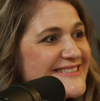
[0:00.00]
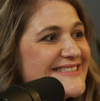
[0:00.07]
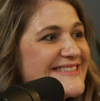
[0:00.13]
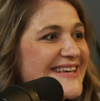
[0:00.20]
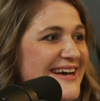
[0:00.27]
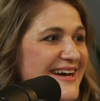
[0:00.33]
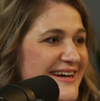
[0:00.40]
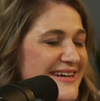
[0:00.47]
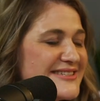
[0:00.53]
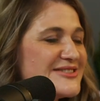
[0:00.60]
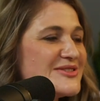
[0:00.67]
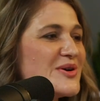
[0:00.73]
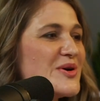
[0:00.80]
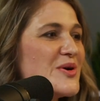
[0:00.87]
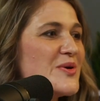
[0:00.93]
Yeah.
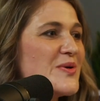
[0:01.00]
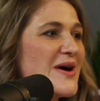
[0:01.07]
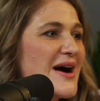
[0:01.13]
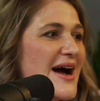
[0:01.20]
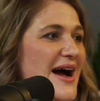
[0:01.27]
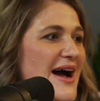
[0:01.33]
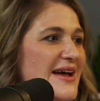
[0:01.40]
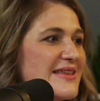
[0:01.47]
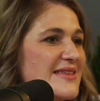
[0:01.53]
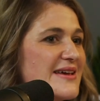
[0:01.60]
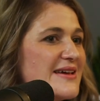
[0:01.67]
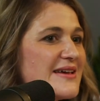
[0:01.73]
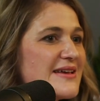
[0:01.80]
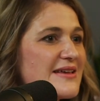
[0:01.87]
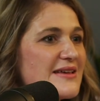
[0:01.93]
So I
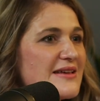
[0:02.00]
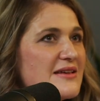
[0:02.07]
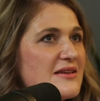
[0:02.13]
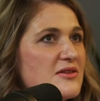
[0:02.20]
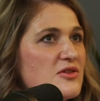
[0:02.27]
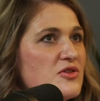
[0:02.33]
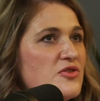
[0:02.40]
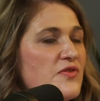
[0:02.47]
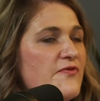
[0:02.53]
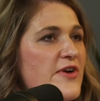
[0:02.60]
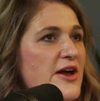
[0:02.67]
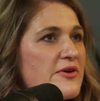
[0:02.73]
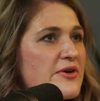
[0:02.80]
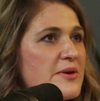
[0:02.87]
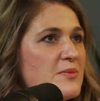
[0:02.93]
think
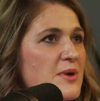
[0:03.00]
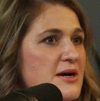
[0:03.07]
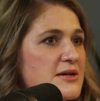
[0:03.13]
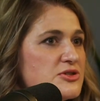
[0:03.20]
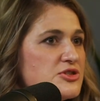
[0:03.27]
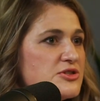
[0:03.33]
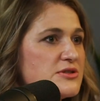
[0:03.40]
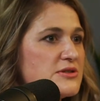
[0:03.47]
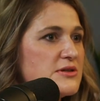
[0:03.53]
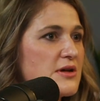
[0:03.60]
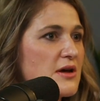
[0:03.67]
very much